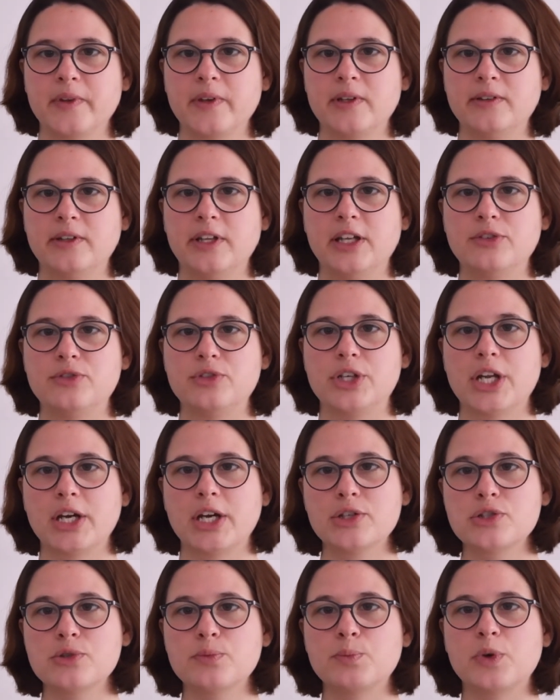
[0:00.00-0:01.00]
The
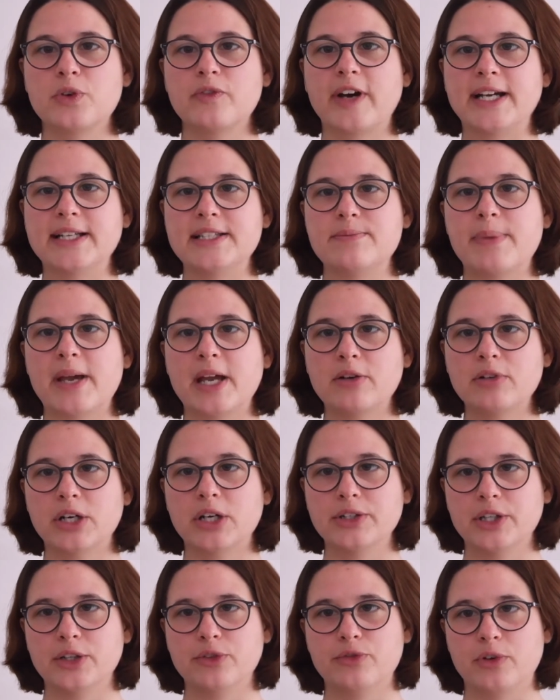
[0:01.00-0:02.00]
introduction provides background
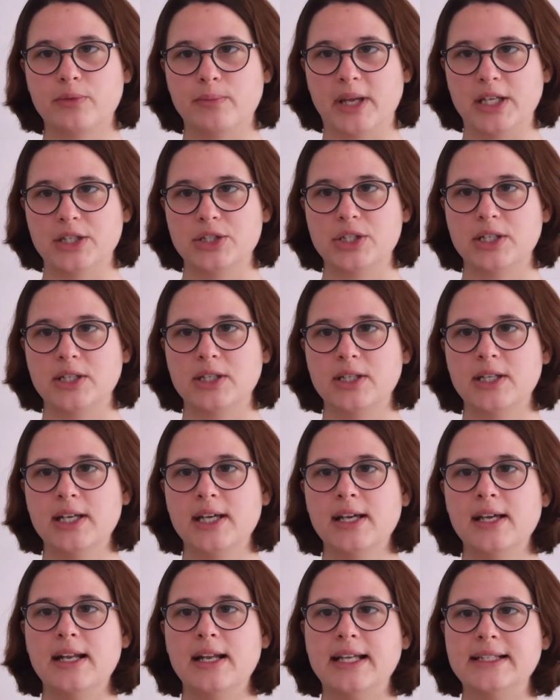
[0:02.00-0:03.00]
information,
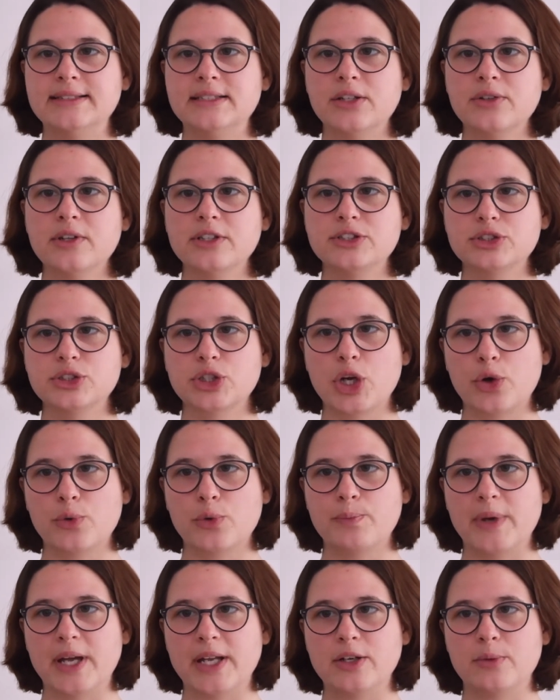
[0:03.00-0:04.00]
lays out the
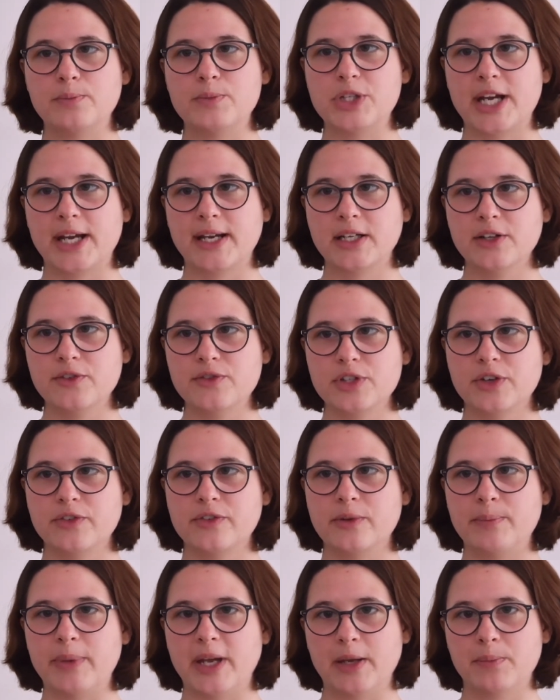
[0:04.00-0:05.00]
scope and objectives of
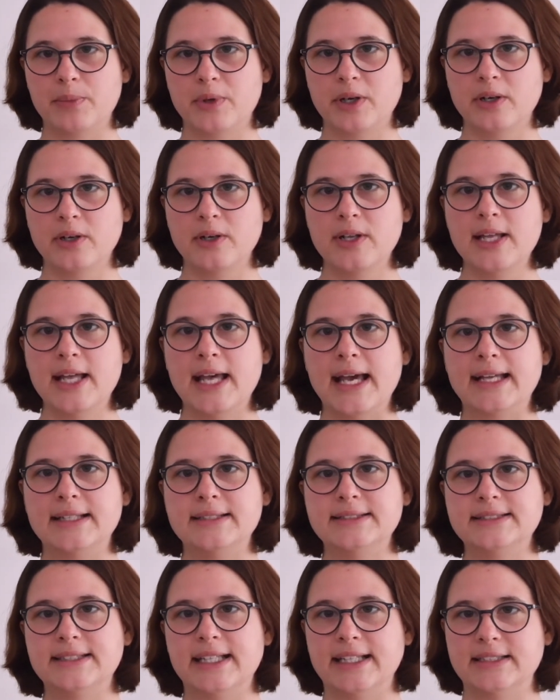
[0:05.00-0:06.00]
the paper, and
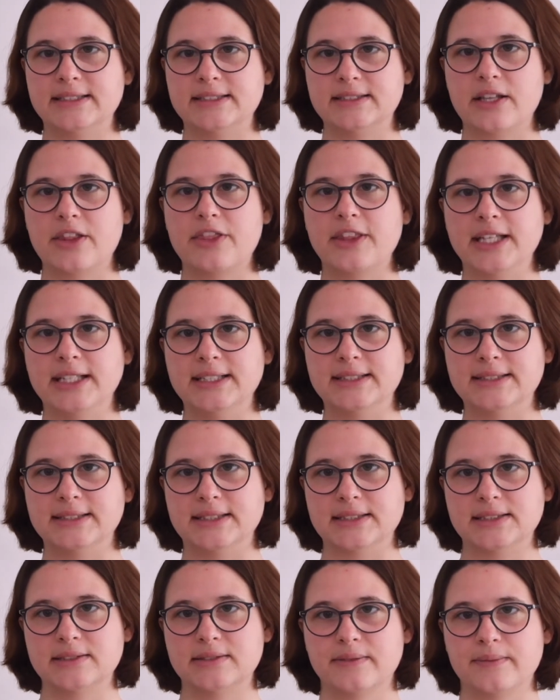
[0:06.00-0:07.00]
states the
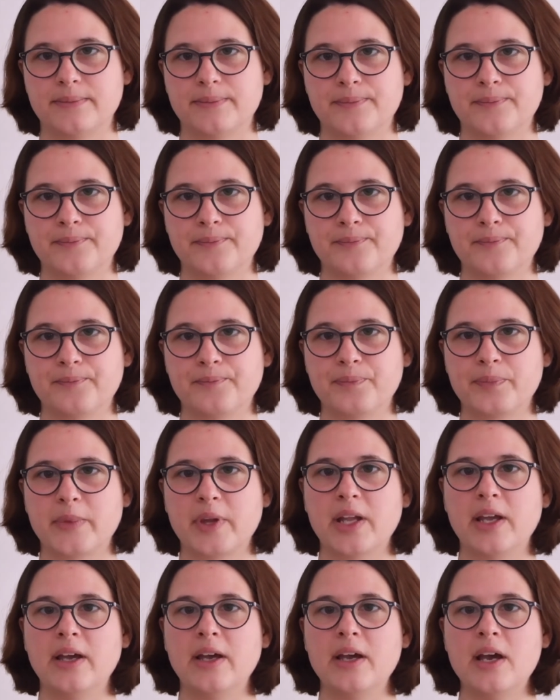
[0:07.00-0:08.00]
thesis.
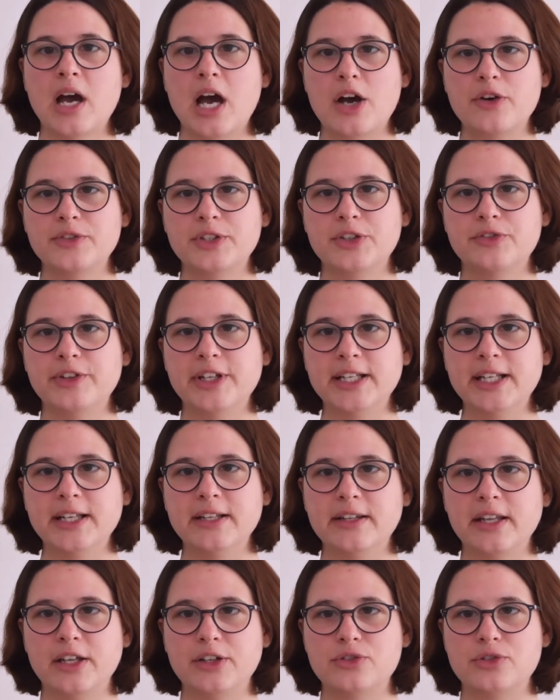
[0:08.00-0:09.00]
After reading
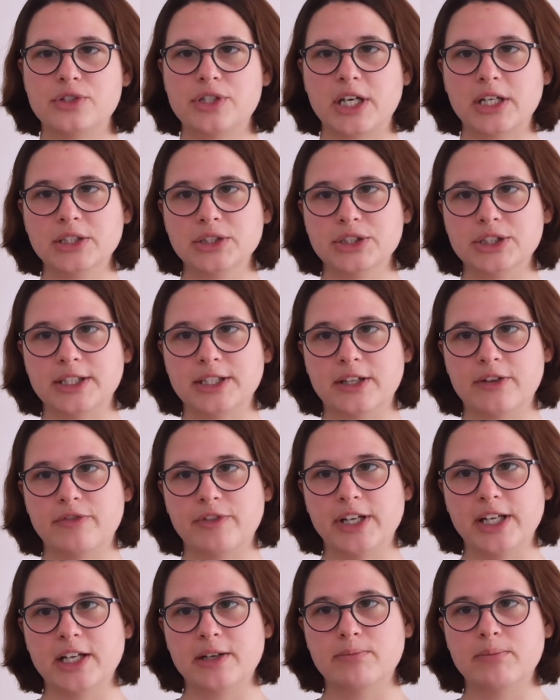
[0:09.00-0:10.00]
the introduction, the
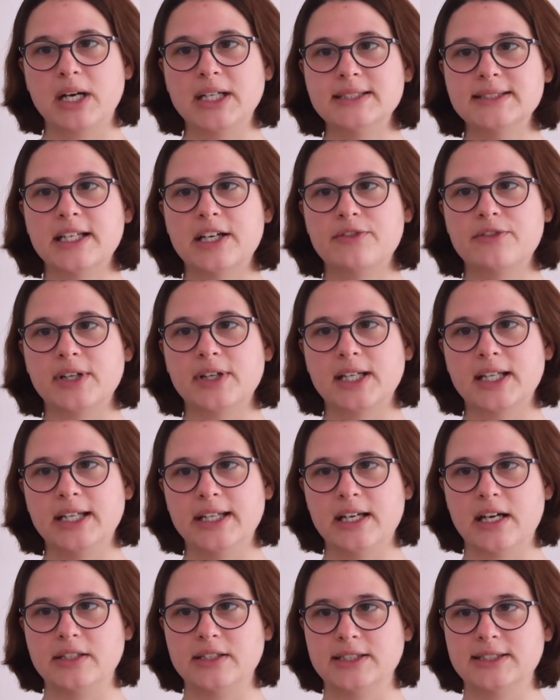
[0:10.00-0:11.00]
reader must have a
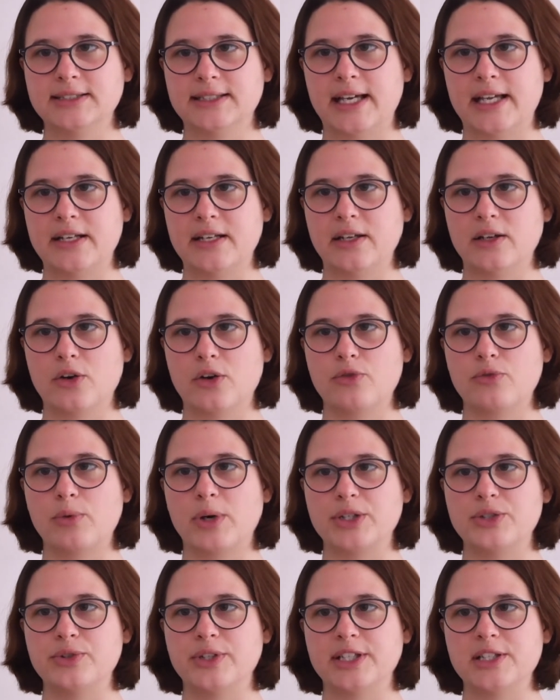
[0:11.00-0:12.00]
clear understanding of
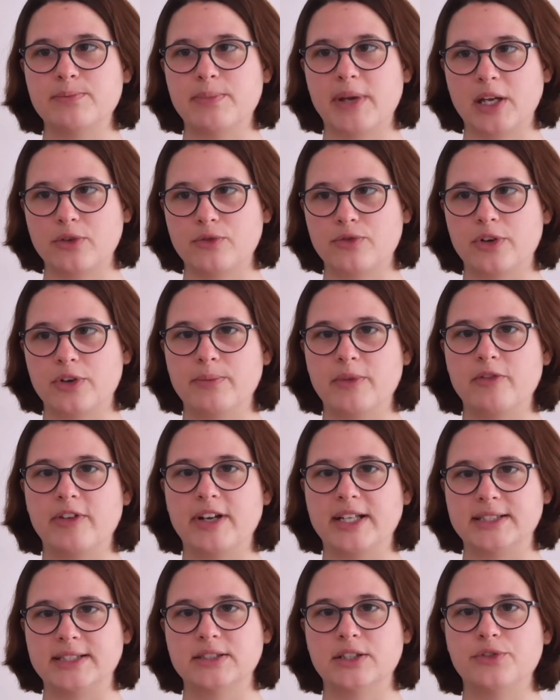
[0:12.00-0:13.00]
what to expect from the
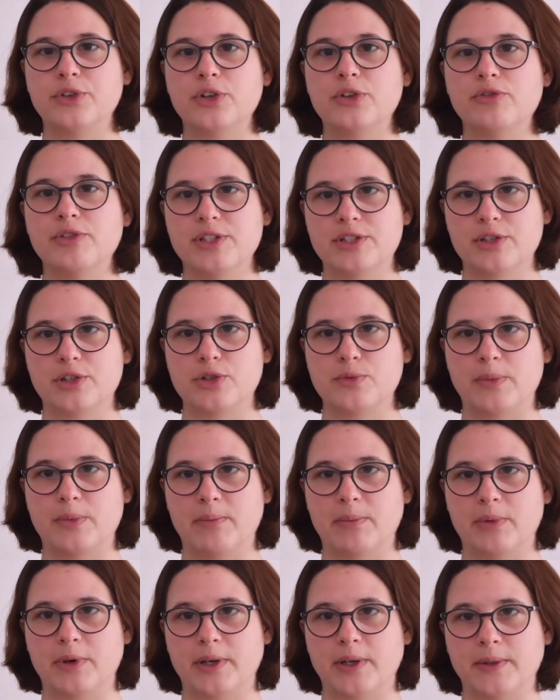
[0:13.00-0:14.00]
rest of your research
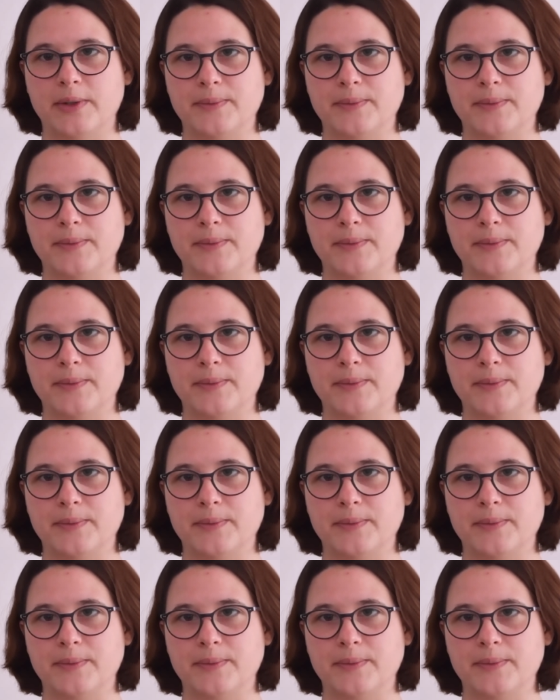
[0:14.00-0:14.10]
paper.